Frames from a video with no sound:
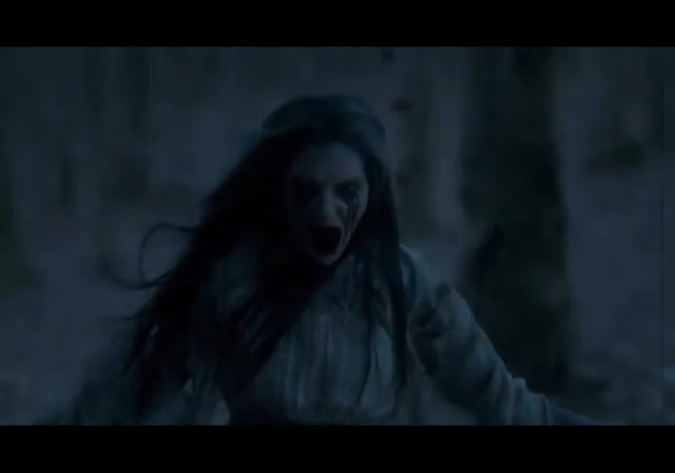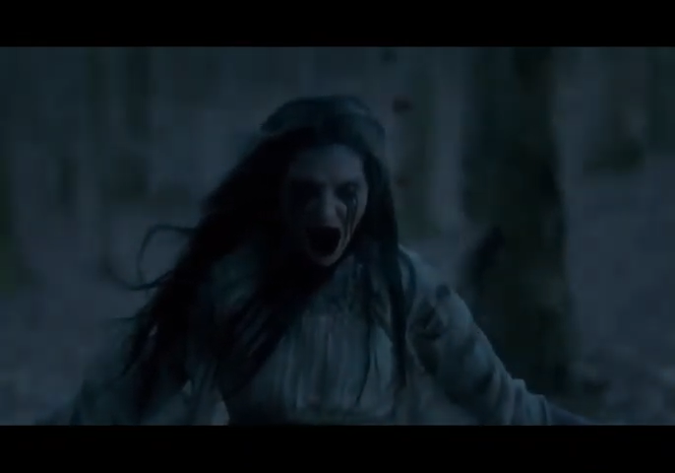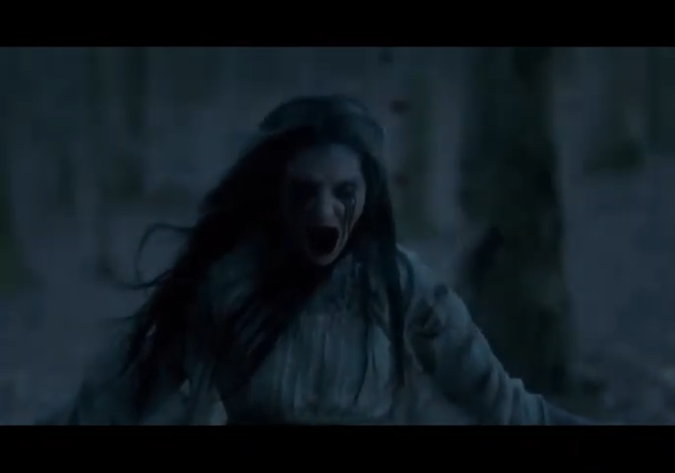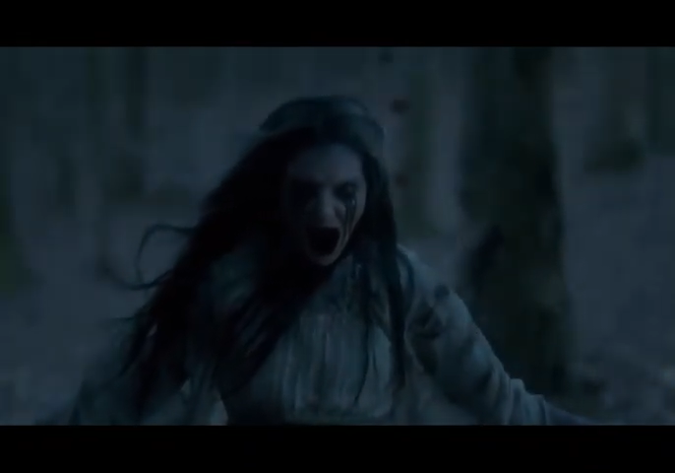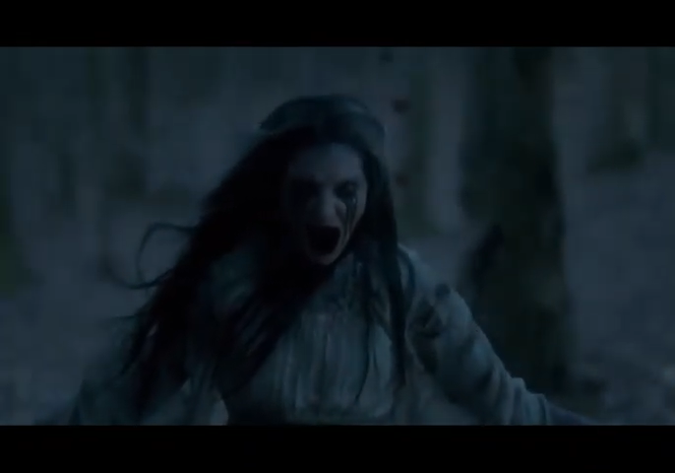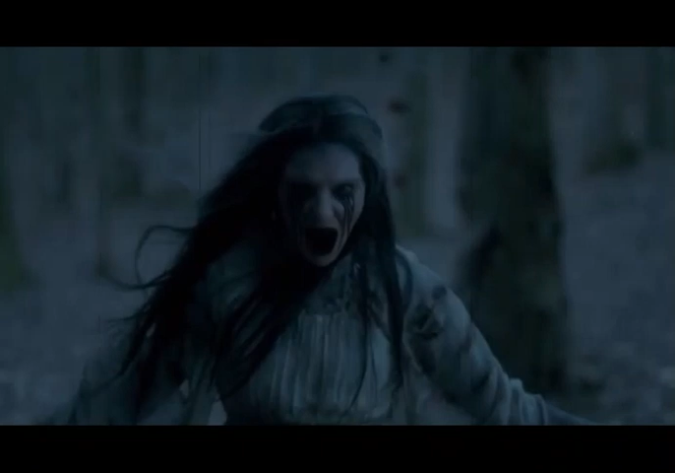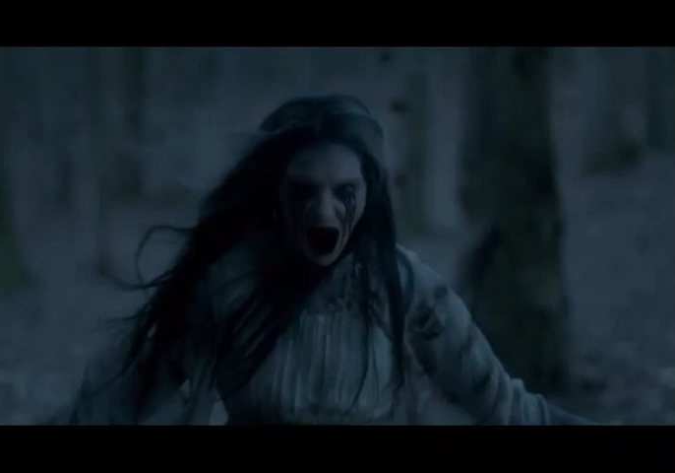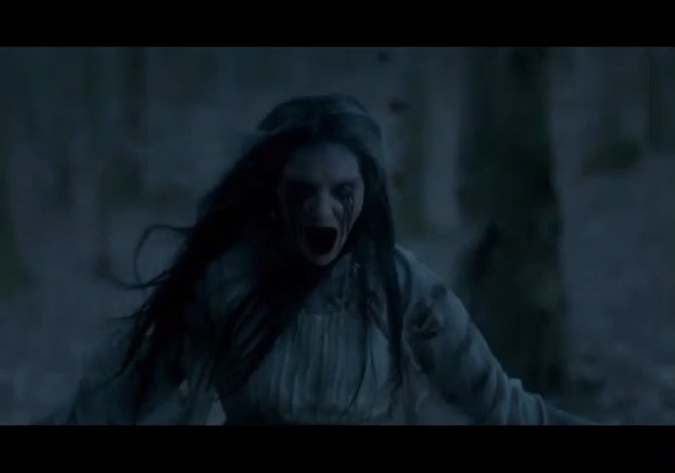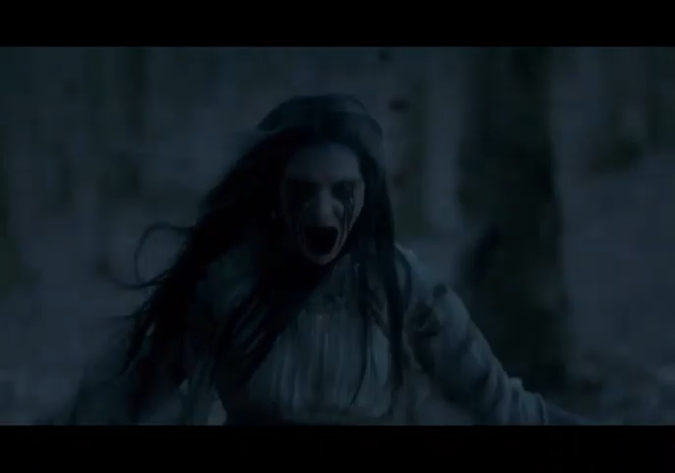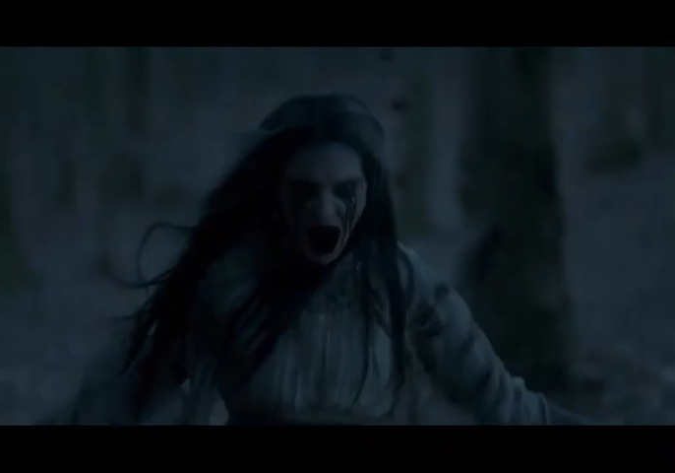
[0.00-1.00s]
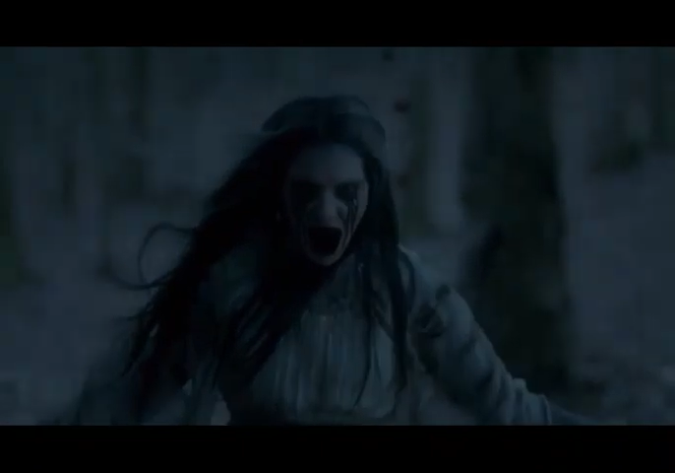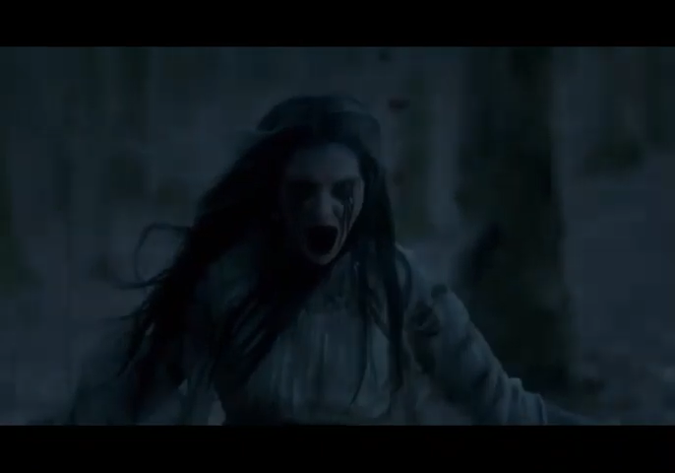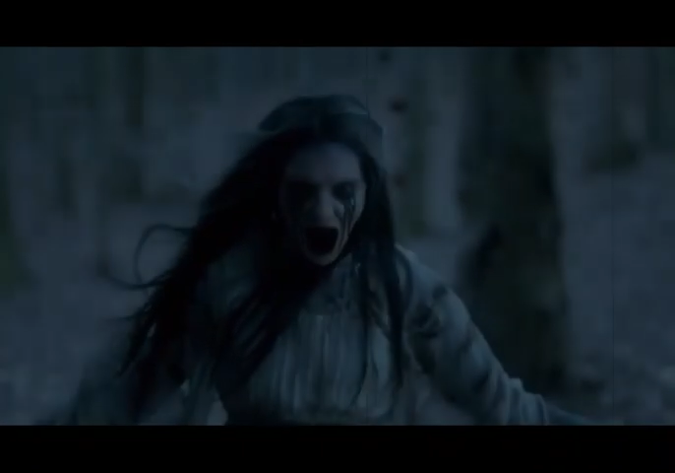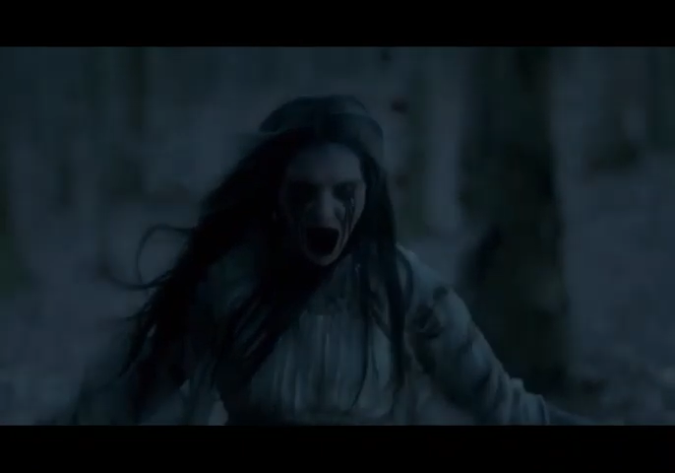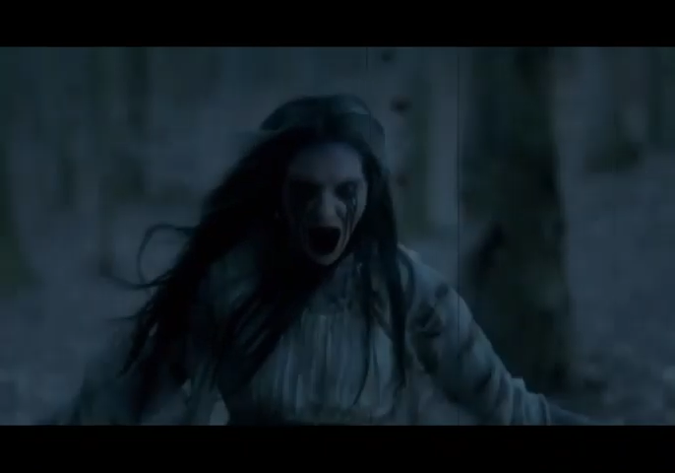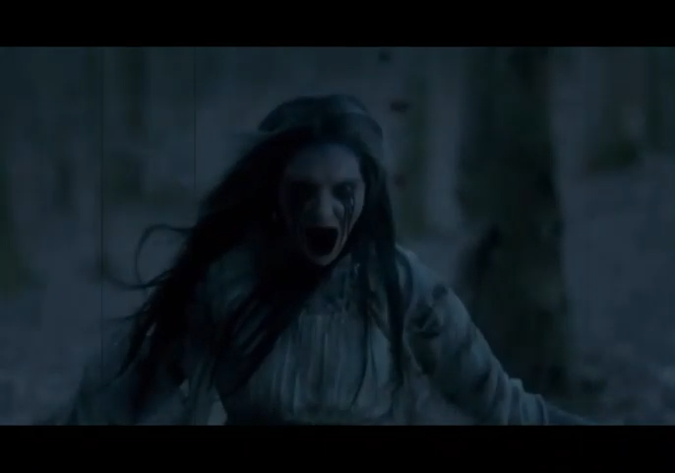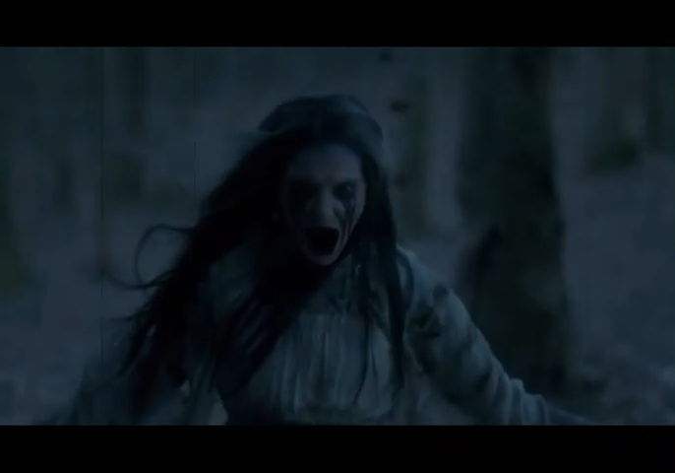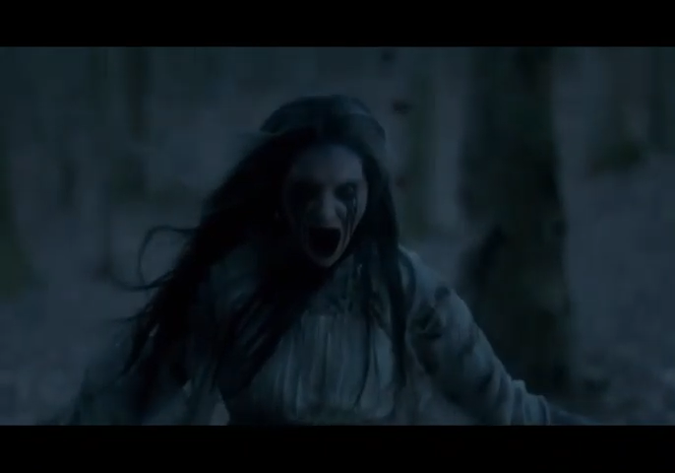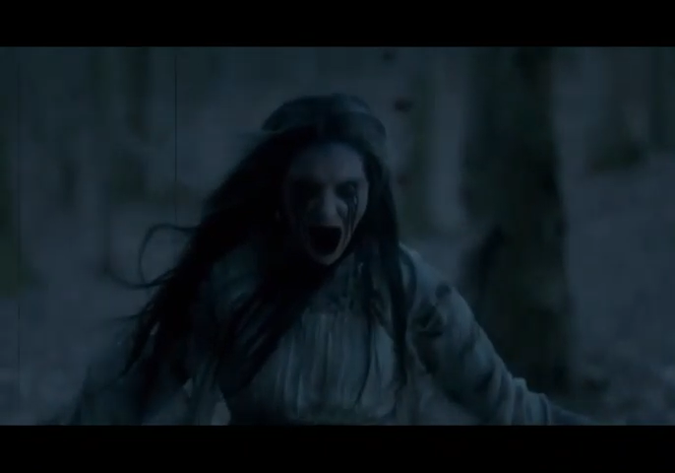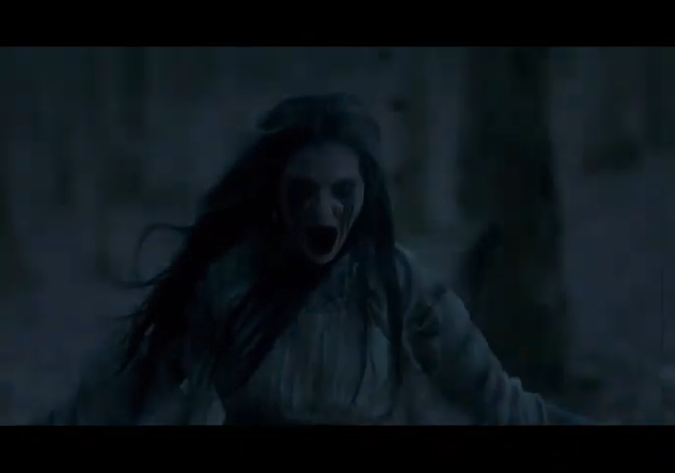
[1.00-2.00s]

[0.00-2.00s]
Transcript: her mournful wails serve